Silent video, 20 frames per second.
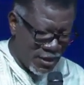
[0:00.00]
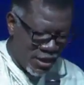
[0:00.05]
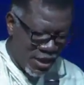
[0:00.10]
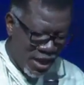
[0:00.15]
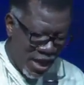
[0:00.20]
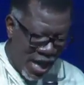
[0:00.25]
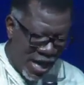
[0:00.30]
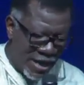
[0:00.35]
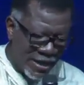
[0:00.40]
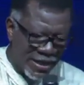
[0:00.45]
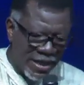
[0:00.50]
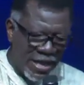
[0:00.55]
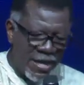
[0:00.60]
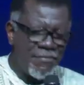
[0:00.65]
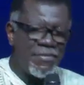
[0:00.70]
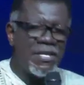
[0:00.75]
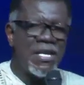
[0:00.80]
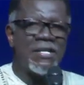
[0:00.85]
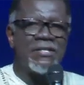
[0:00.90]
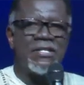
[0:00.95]
I
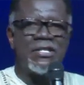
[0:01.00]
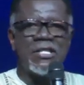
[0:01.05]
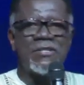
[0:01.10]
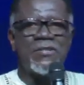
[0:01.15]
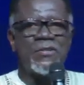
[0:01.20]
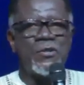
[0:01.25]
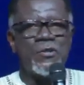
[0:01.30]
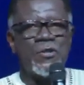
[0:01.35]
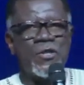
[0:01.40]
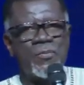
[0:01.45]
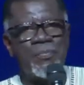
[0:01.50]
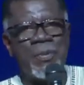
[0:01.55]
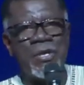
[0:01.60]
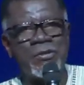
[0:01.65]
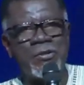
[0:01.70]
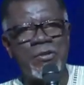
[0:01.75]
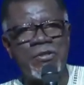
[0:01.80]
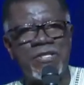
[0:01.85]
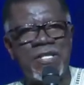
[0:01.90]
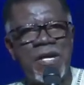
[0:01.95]
came here just to speak
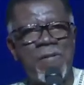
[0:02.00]
to some